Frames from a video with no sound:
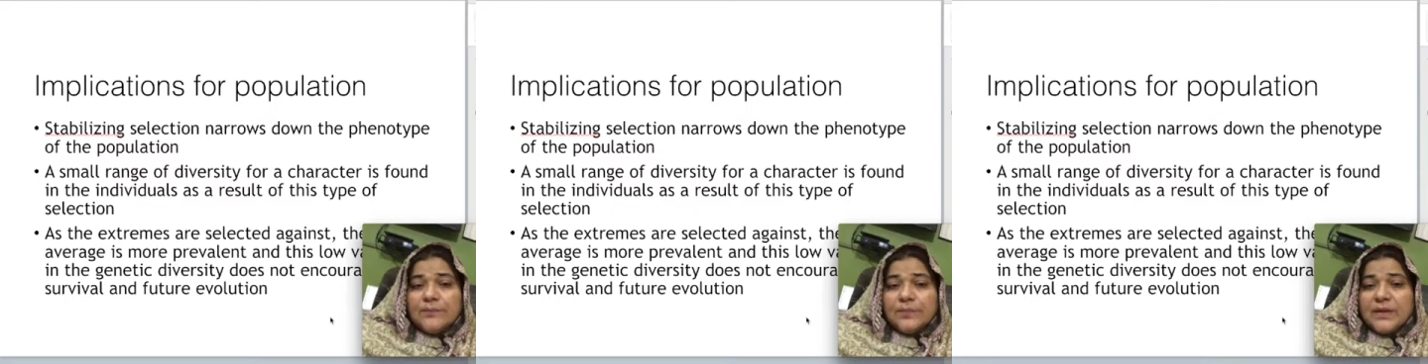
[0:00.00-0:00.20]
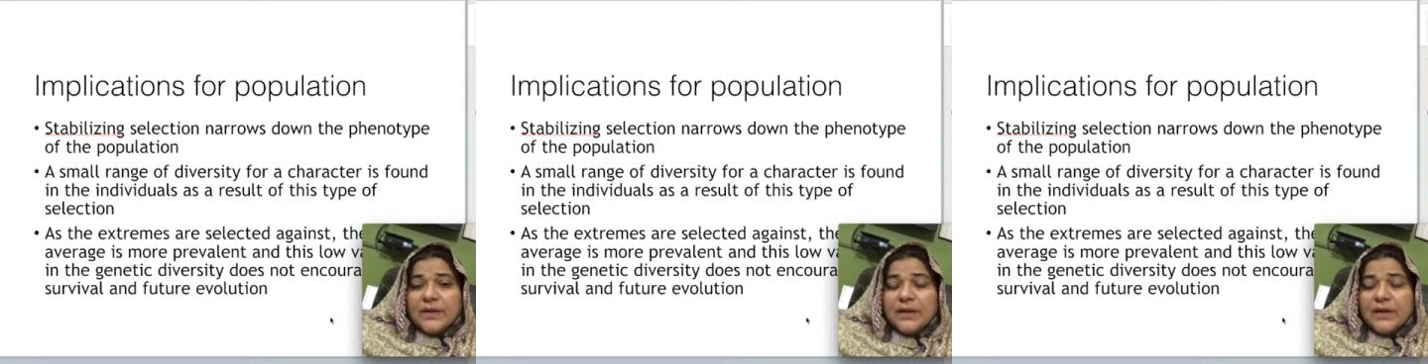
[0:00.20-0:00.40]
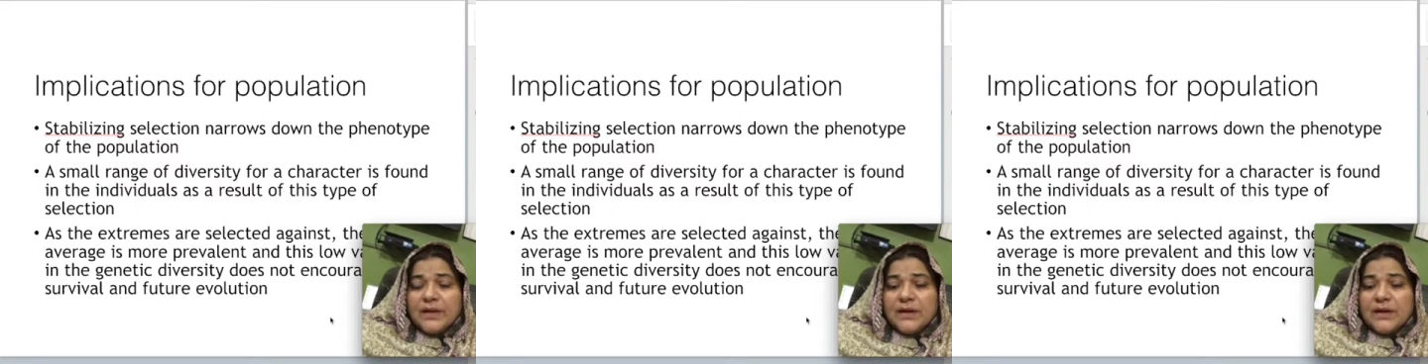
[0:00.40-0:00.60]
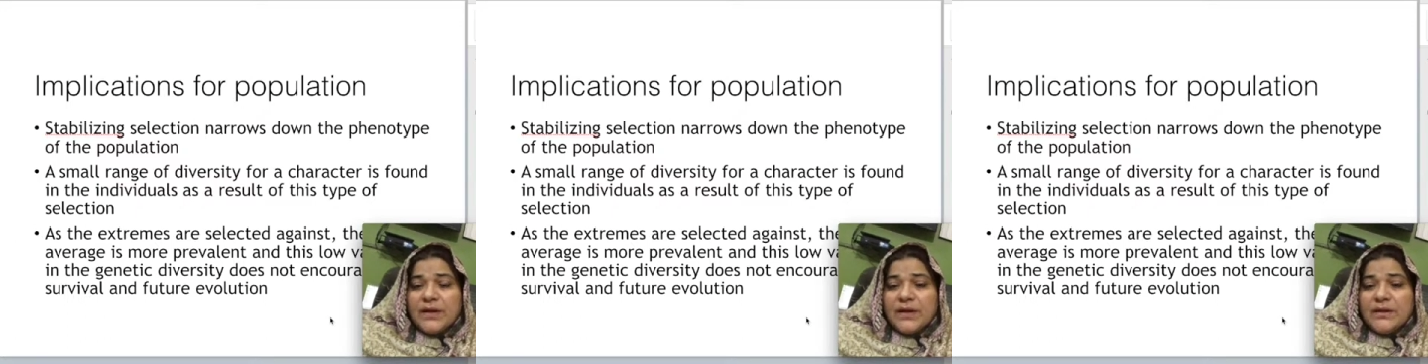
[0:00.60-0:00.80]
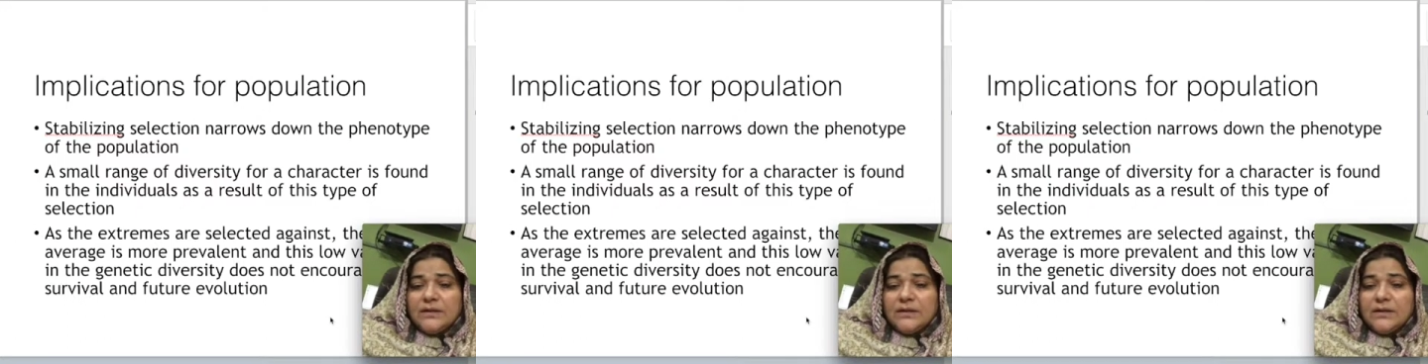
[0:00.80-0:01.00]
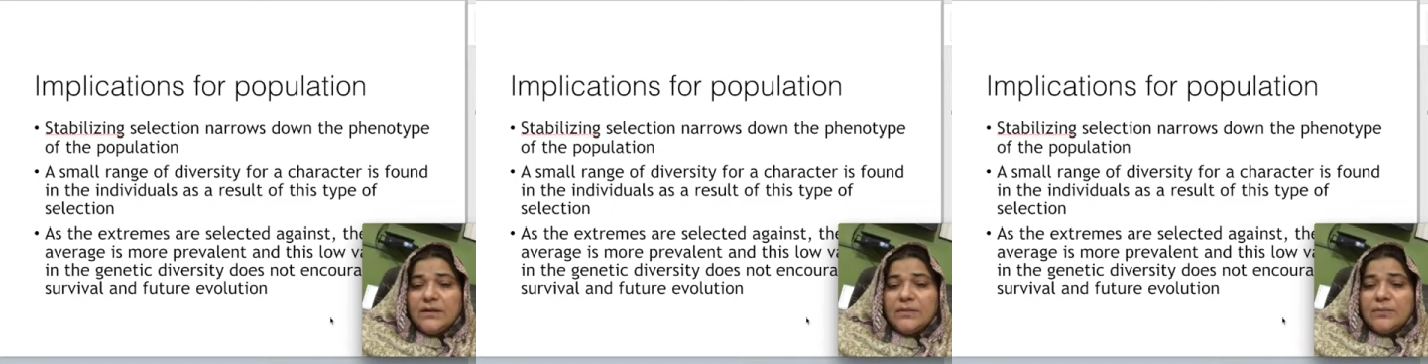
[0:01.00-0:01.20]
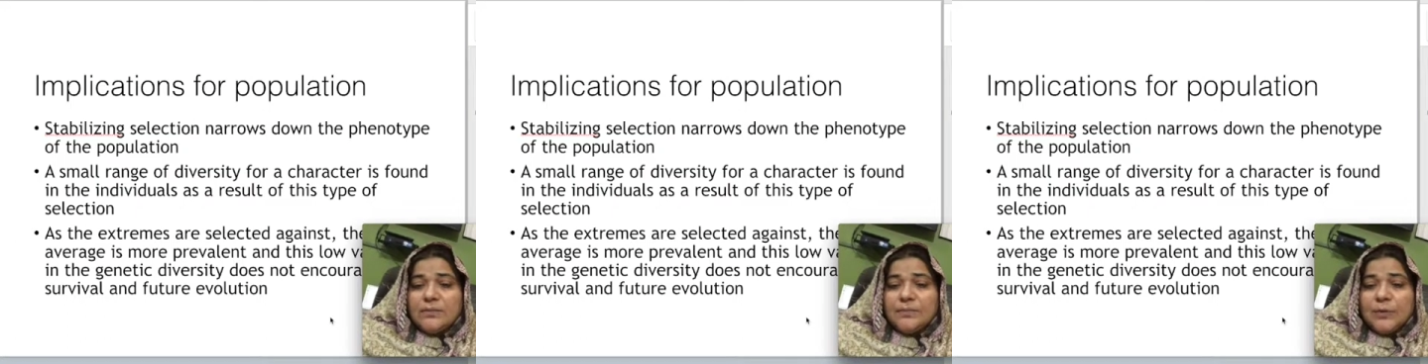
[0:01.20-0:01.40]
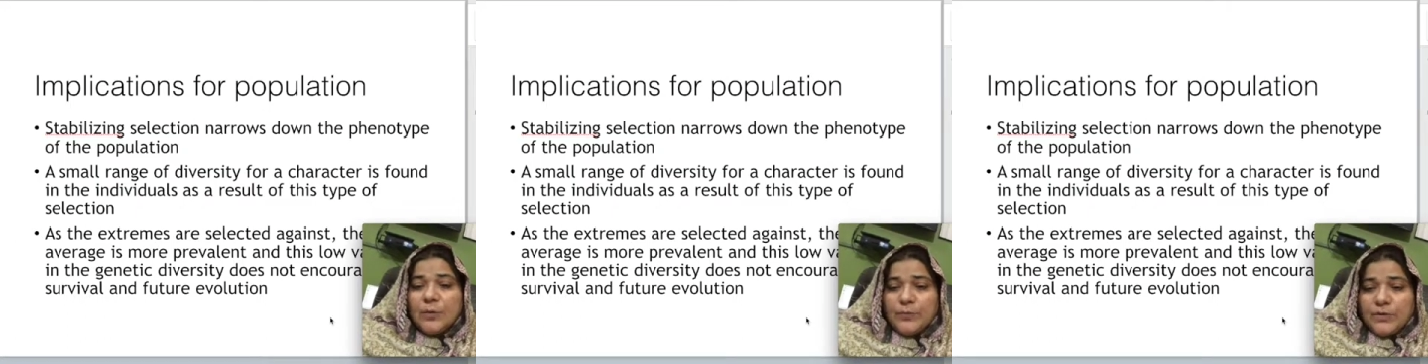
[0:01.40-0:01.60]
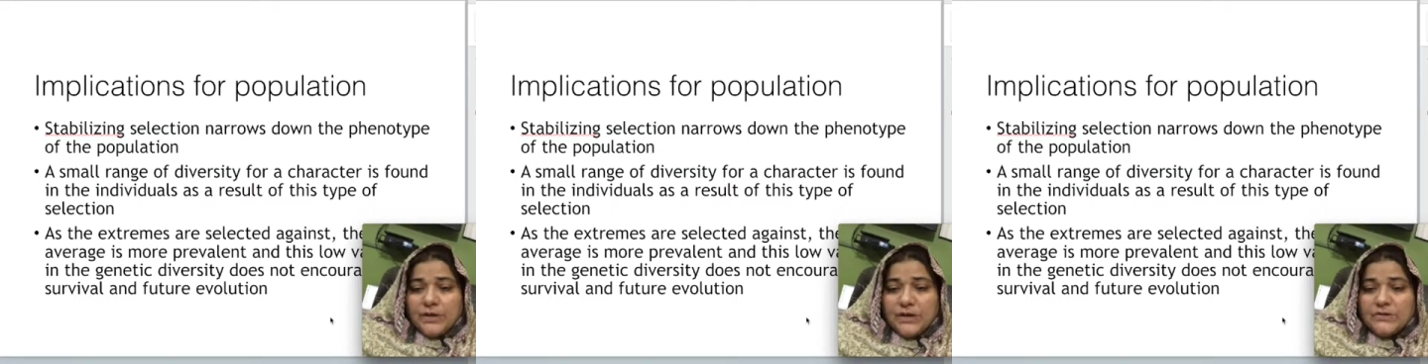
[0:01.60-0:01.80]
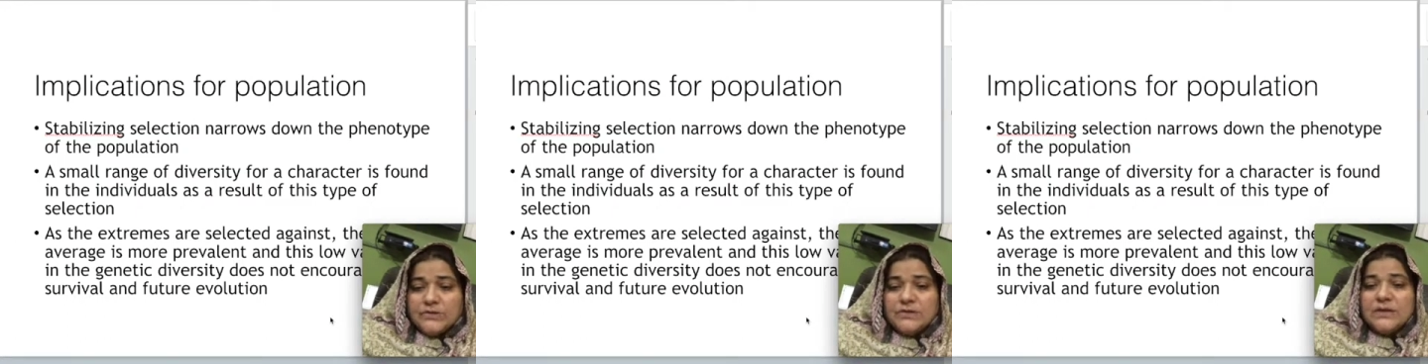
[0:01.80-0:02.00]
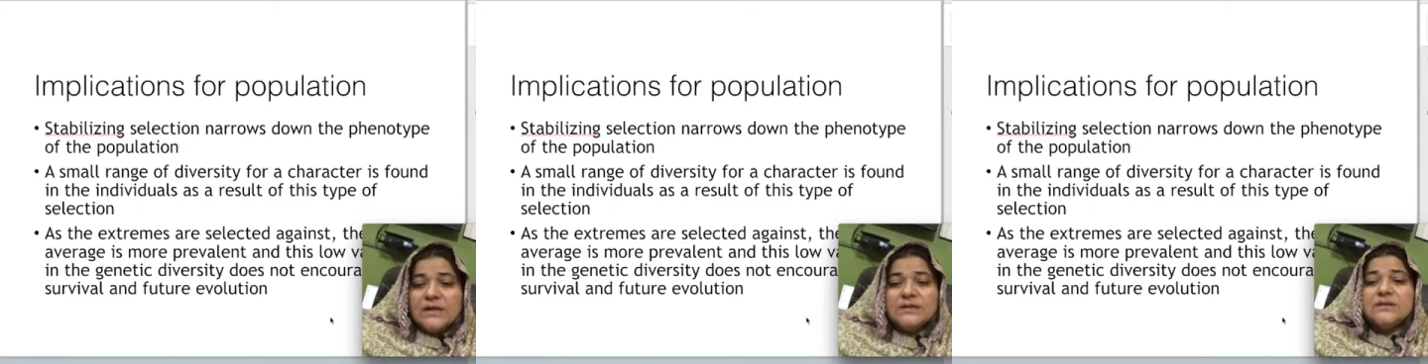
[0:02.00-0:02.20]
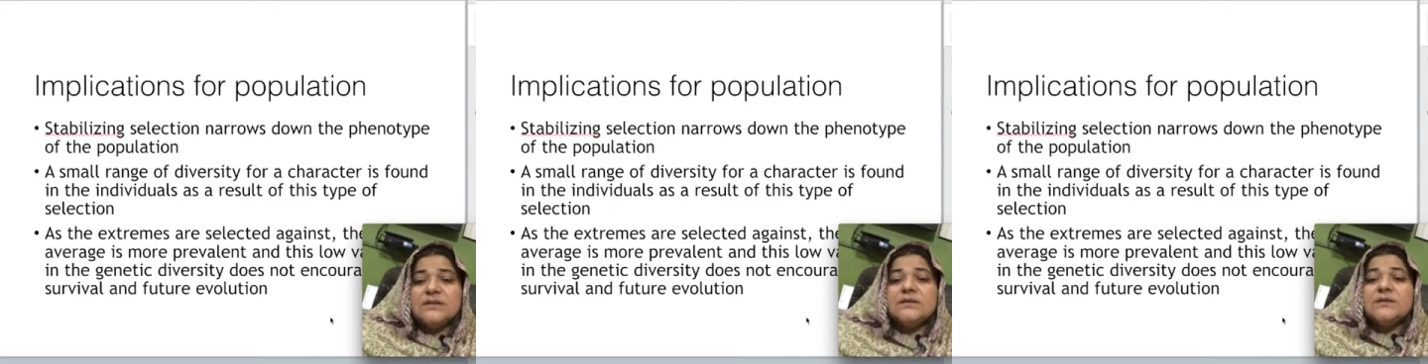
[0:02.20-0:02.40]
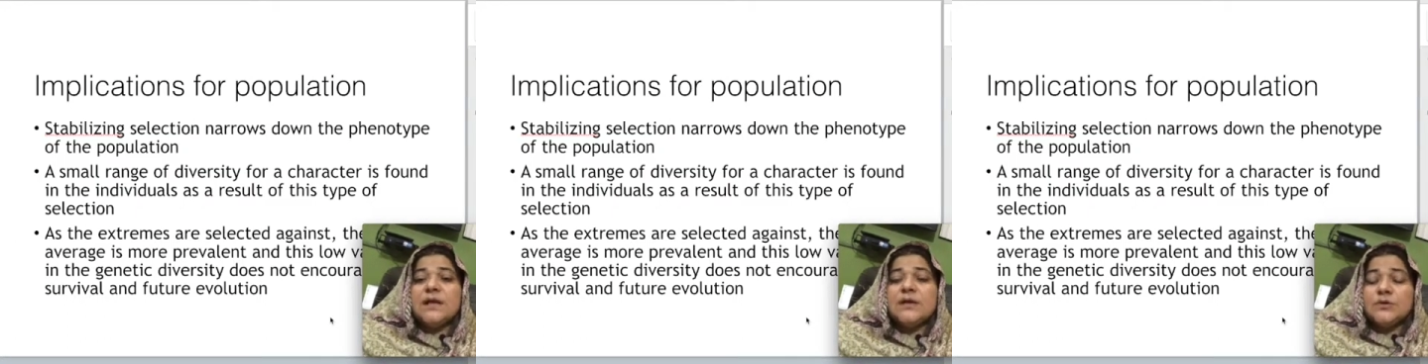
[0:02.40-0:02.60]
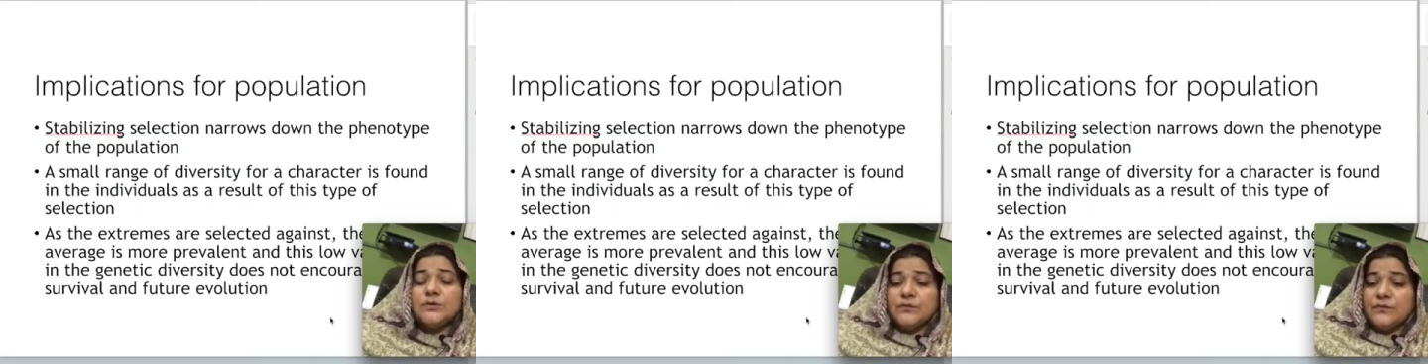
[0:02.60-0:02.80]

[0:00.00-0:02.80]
in the population as a result of